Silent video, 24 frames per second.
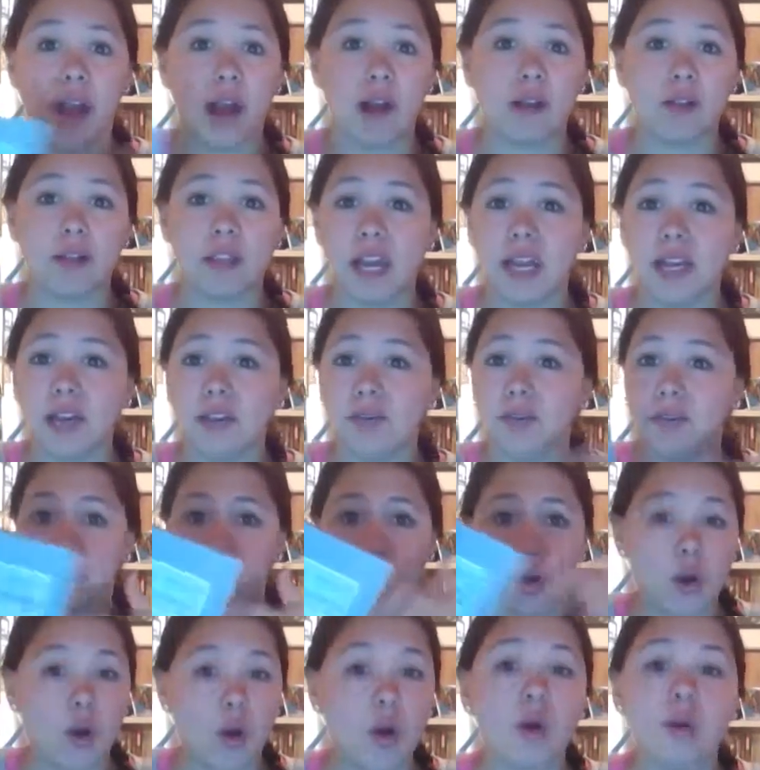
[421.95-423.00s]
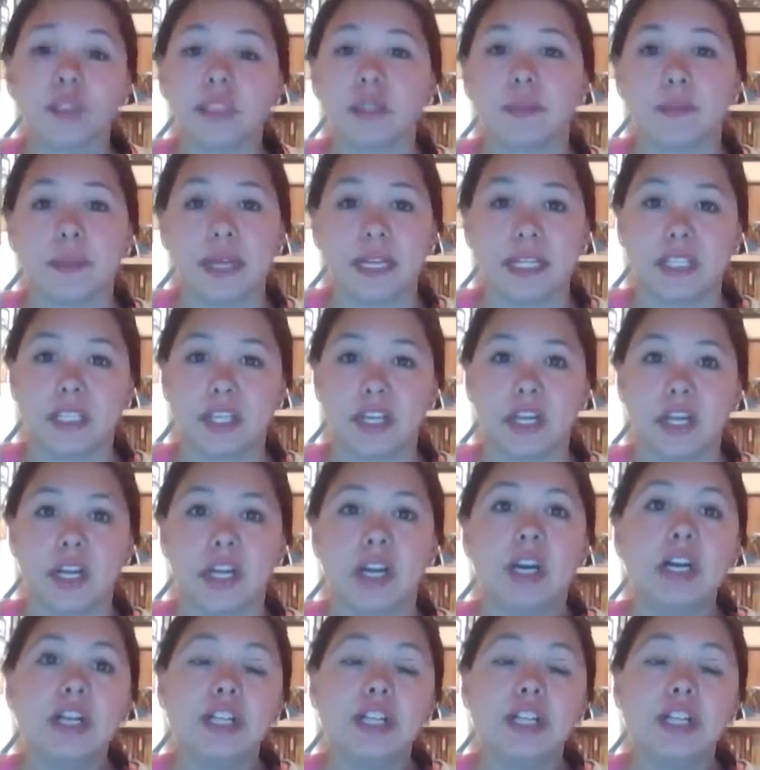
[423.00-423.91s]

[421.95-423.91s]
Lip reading: outline for the whole semester.